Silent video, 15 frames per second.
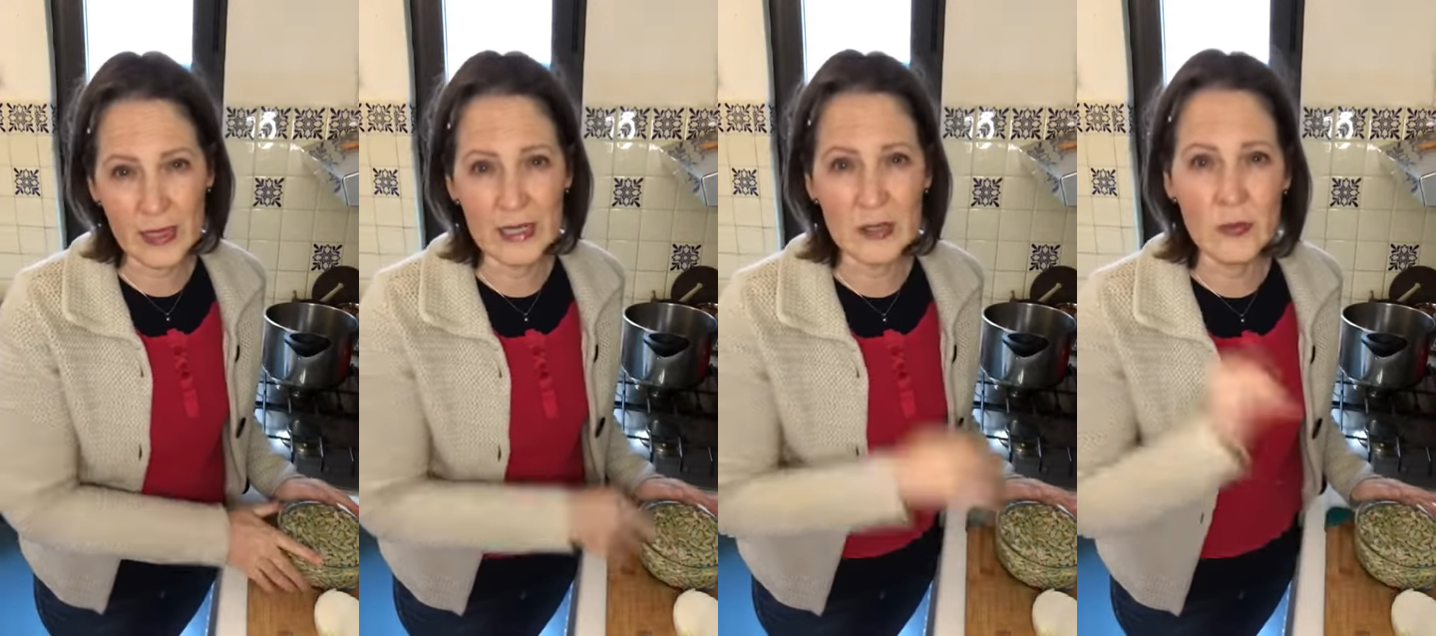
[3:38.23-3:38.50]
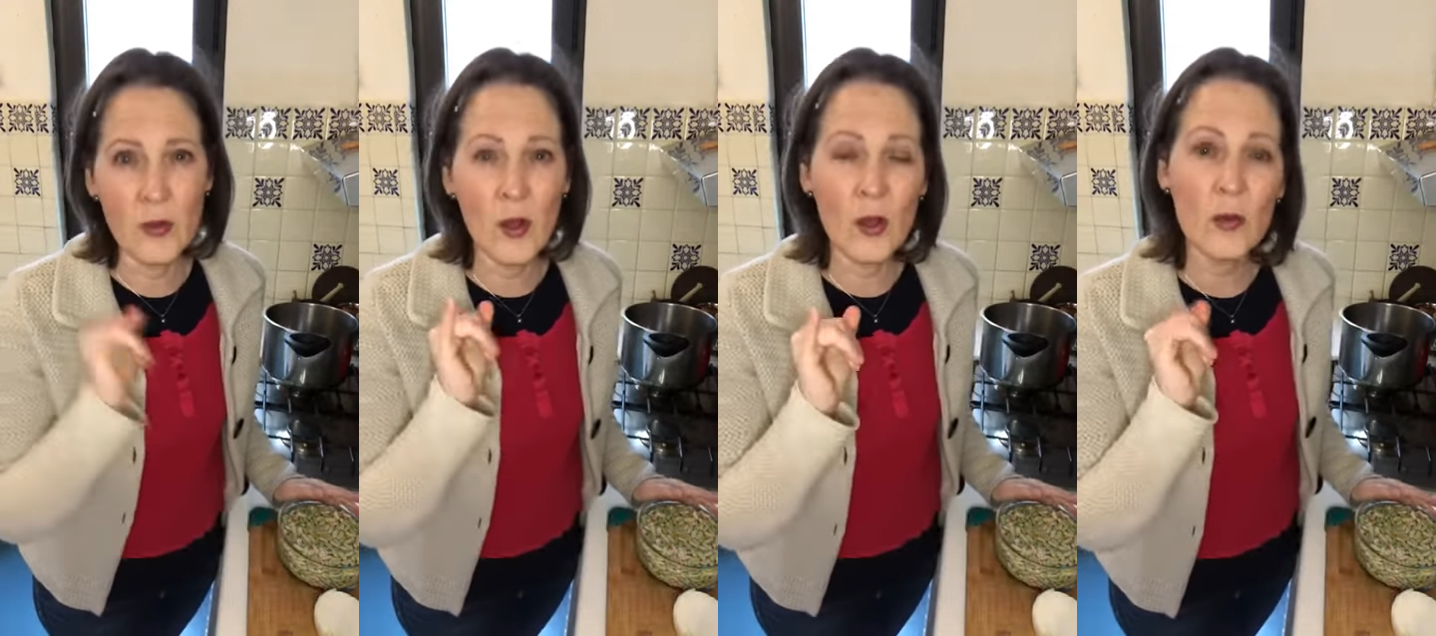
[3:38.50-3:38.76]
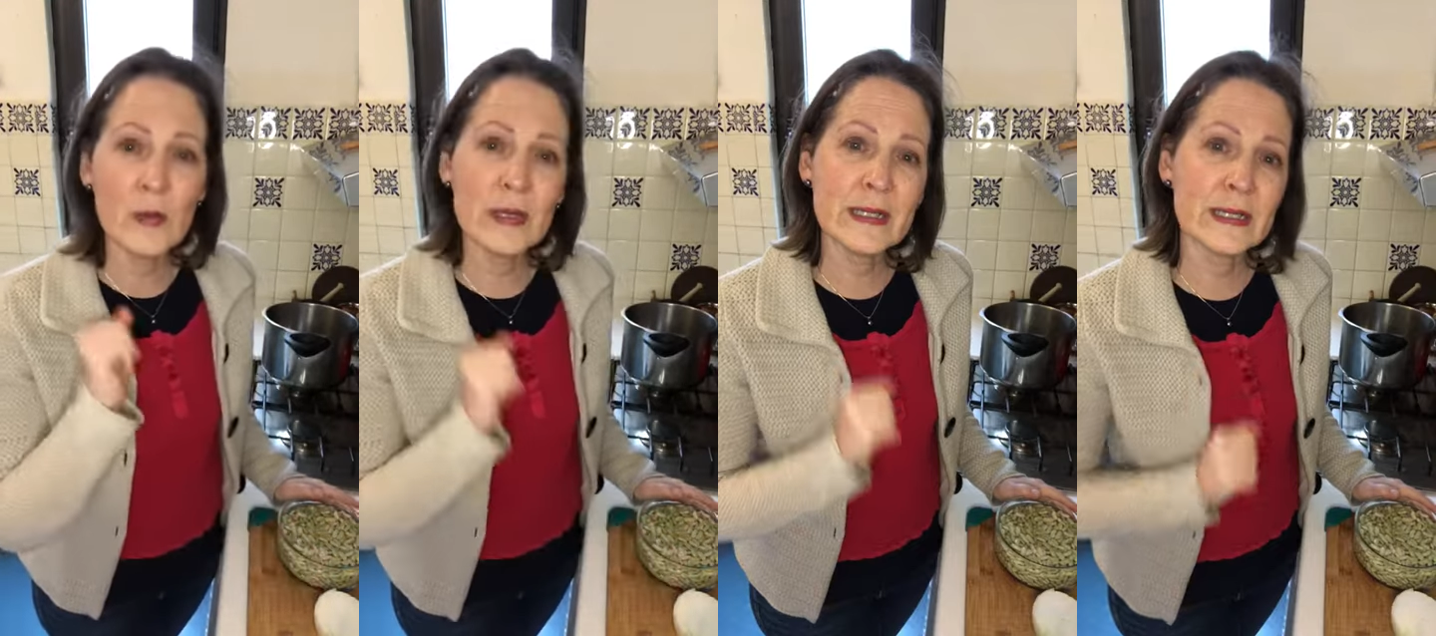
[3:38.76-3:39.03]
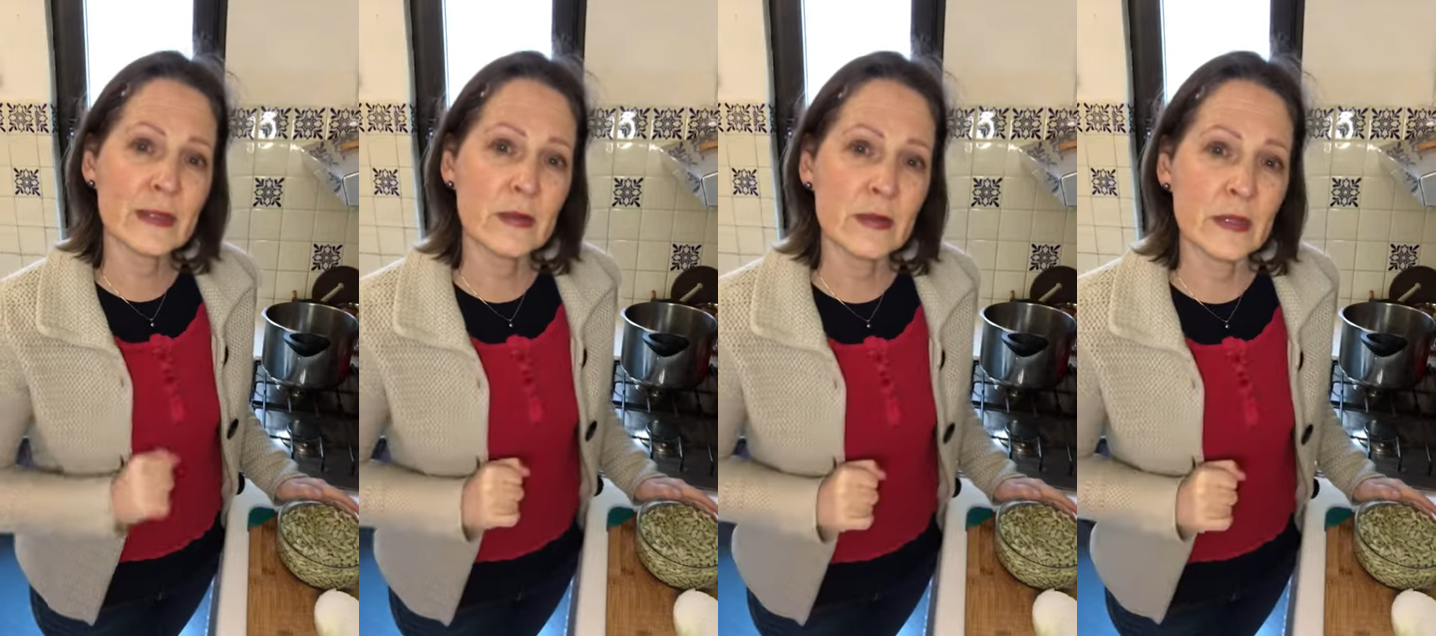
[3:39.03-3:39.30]
and you
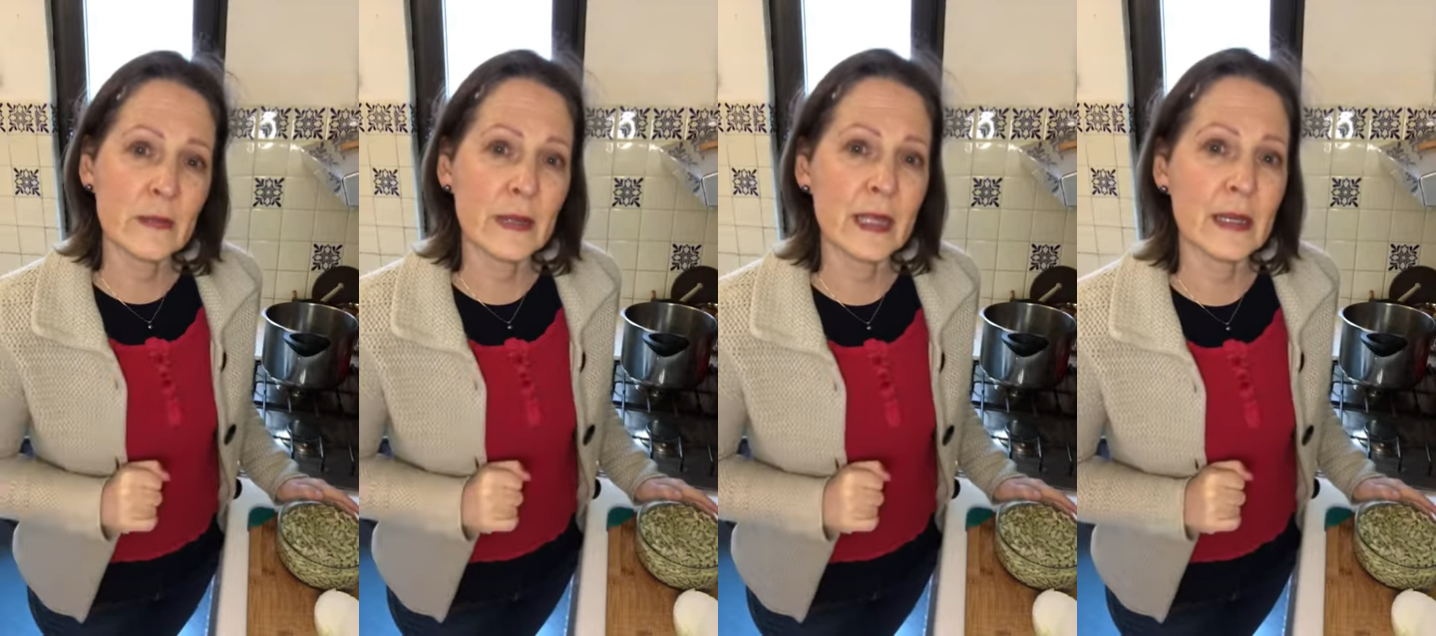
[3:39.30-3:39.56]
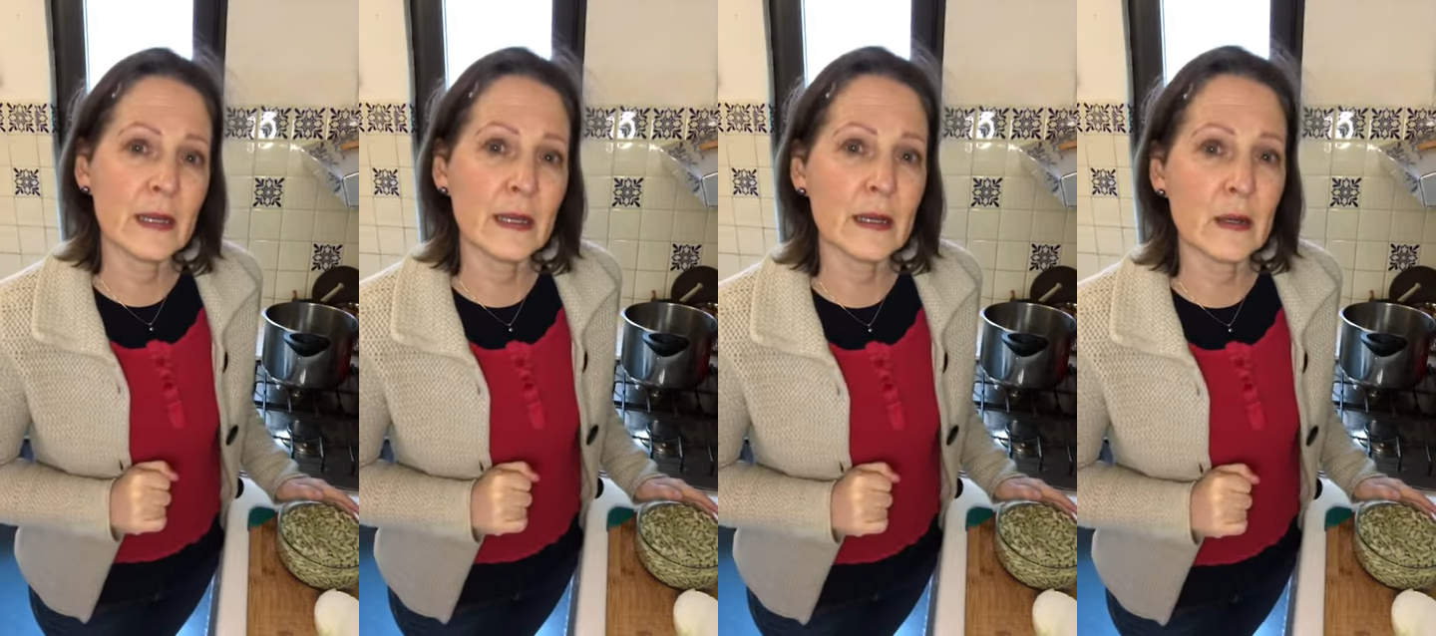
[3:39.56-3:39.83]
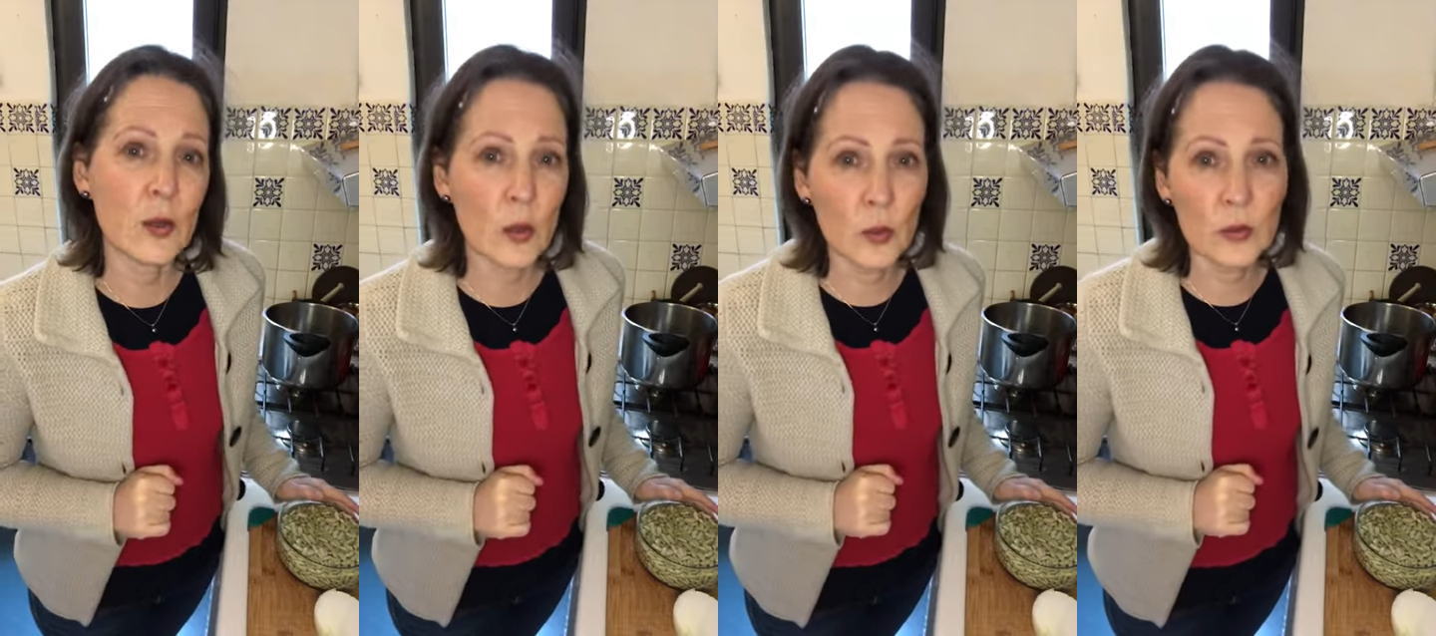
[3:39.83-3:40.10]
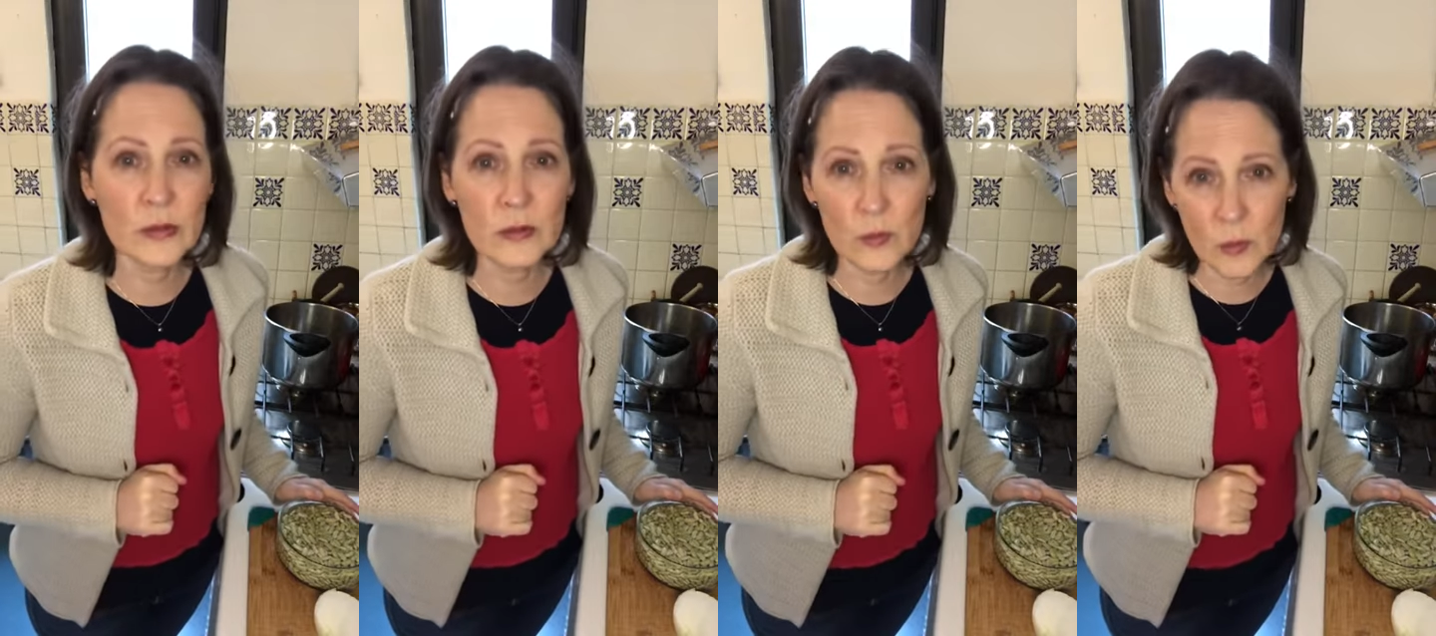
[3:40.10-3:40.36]
always soak them in
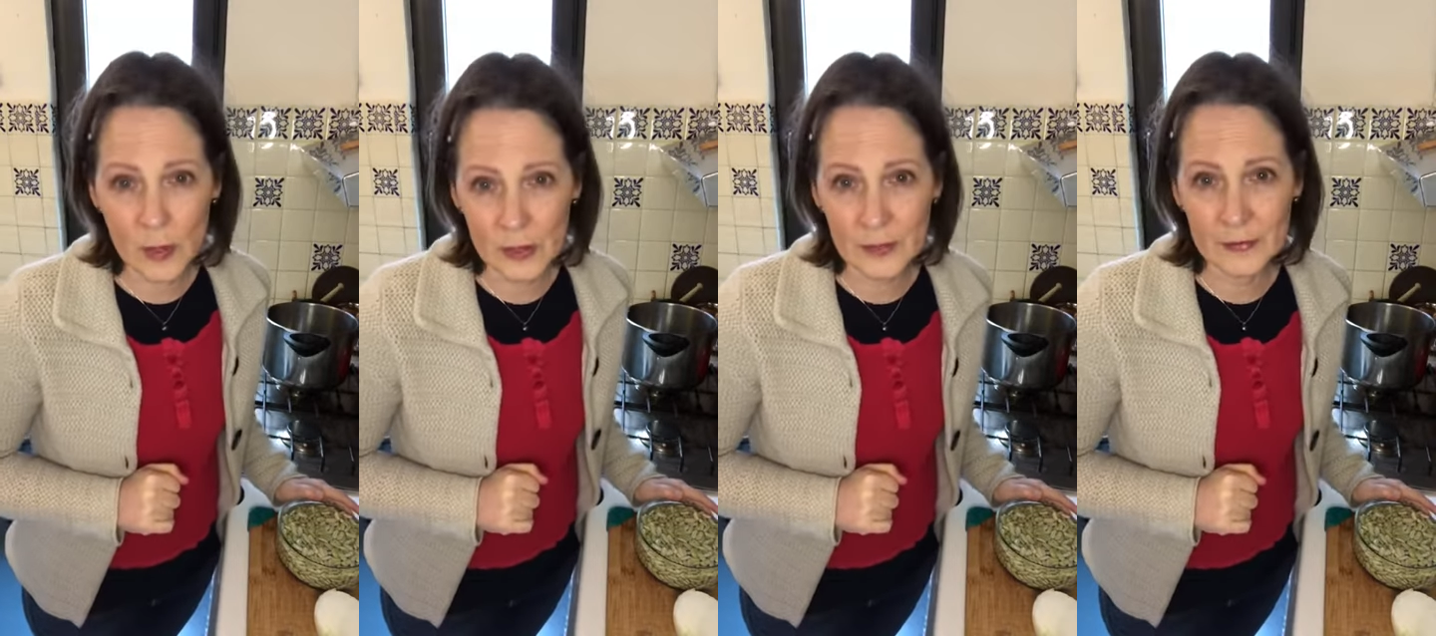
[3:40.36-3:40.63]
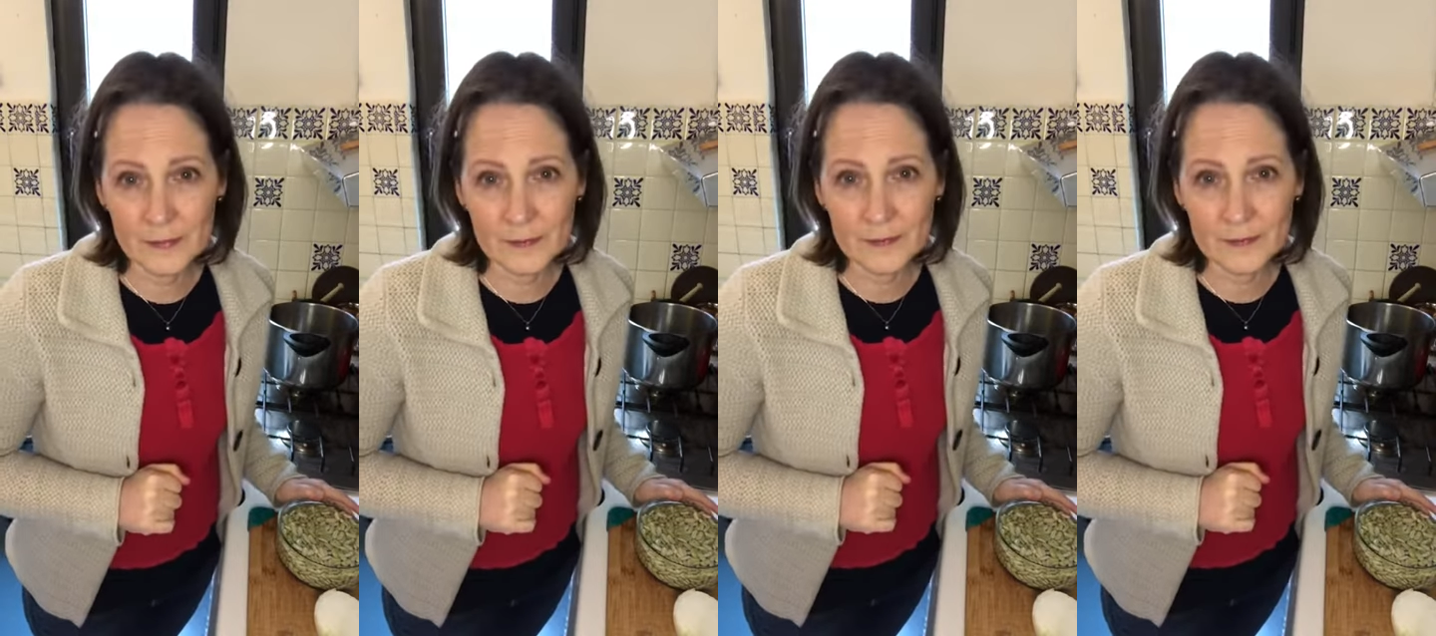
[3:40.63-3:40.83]
cold water.